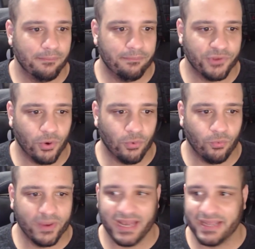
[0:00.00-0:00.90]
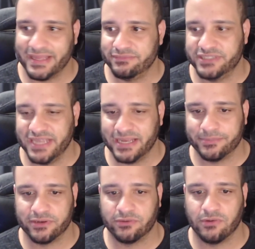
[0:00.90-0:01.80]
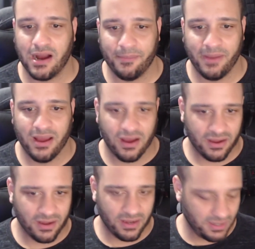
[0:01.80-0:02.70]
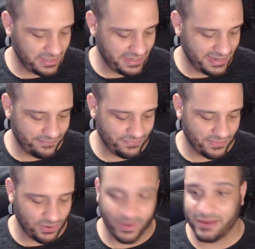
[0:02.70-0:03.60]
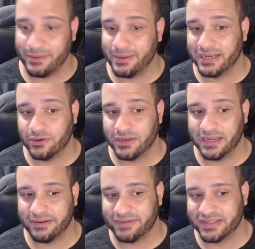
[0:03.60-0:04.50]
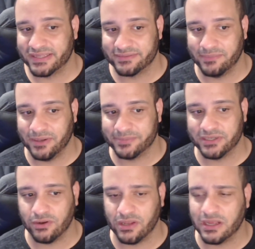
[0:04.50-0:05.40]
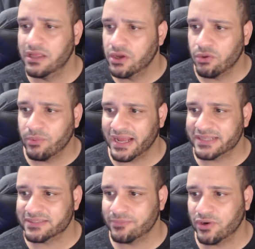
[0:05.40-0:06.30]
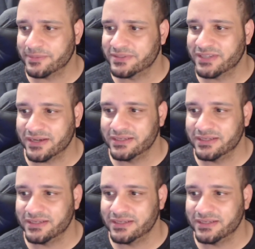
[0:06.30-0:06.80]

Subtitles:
So we got to give Jacob DeGrom, I forgot to get some ups here, hold on, we got to get some more ups, sorry.